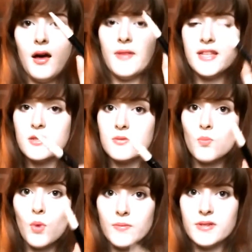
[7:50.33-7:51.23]
That's
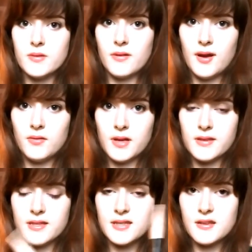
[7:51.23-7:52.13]
one reason why I don't
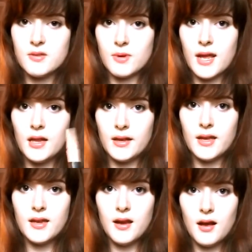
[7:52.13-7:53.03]
like this, is because when I click
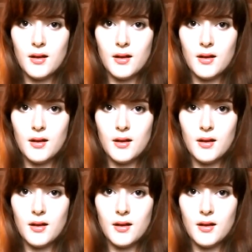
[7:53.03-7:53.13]
it,